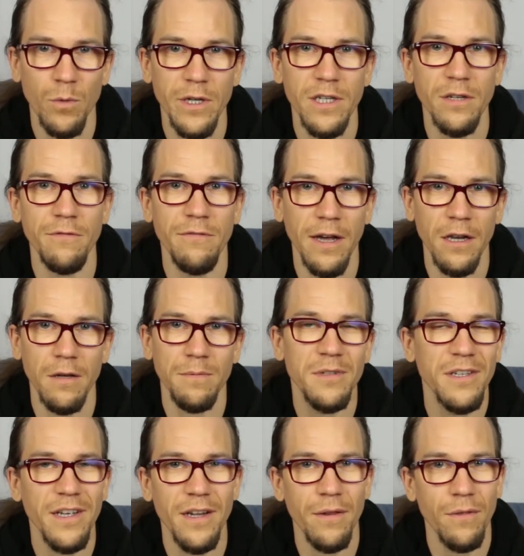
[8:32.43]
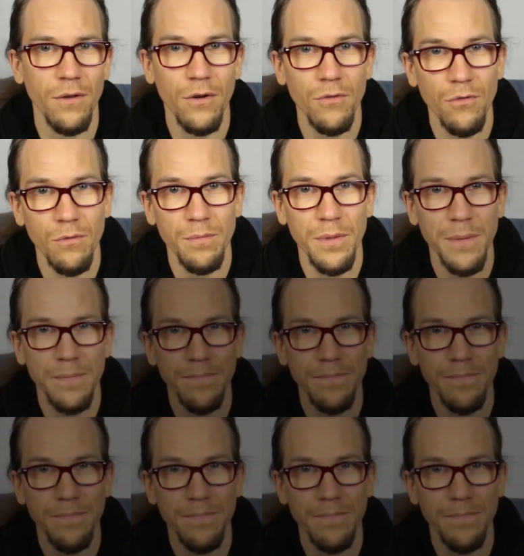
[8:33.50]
we developed in the group.